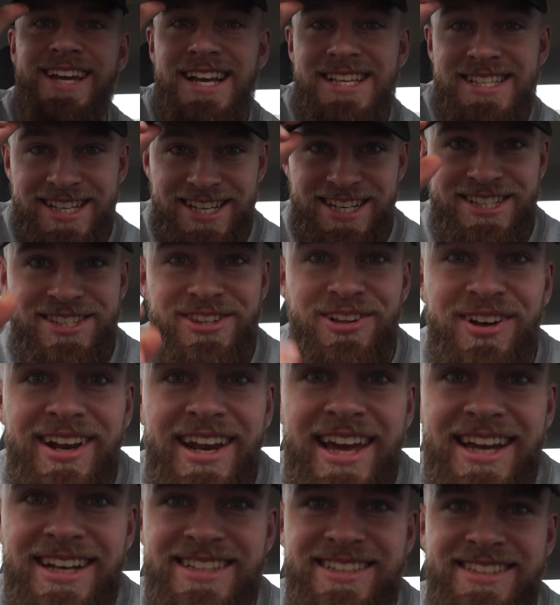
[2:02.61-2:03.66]
Yes, it is not
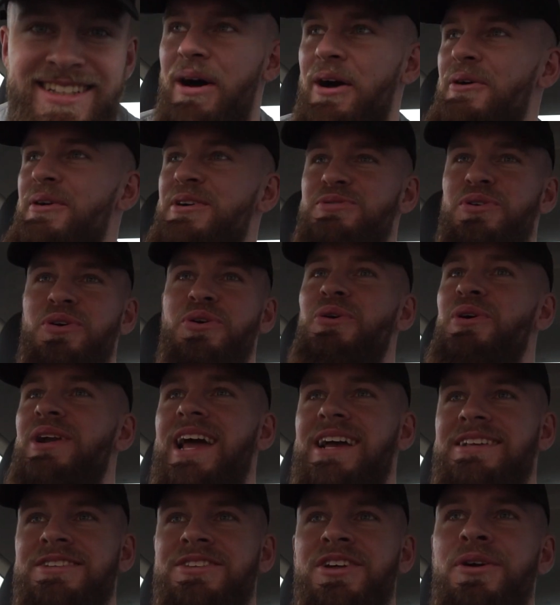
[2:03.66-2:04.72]
legs. I always record
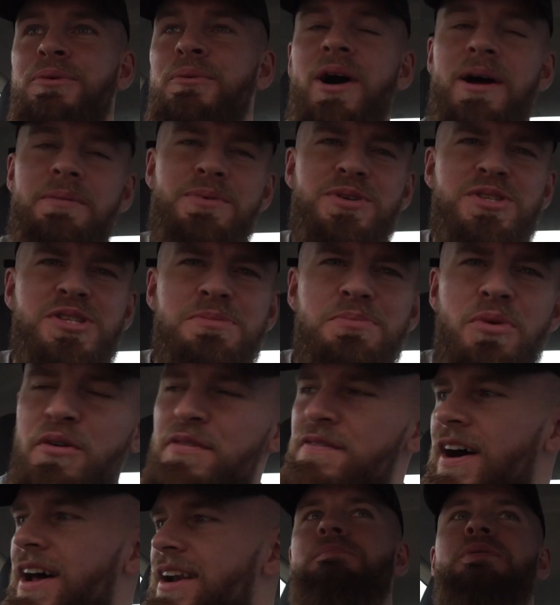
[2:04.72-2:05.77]
legs. I don't know why, because it's more
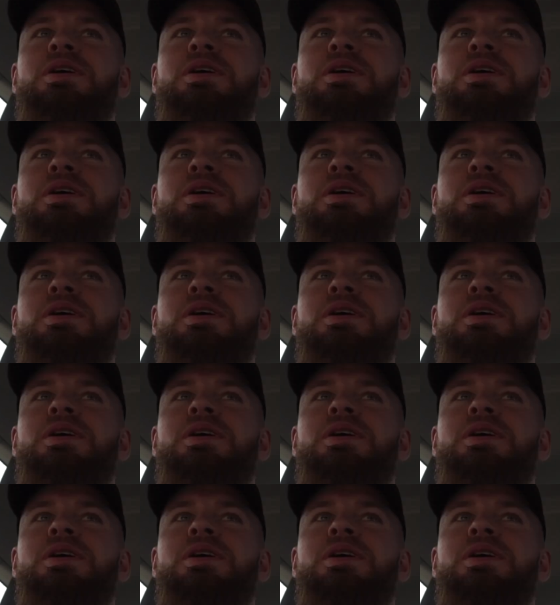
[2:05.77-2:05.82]
fun.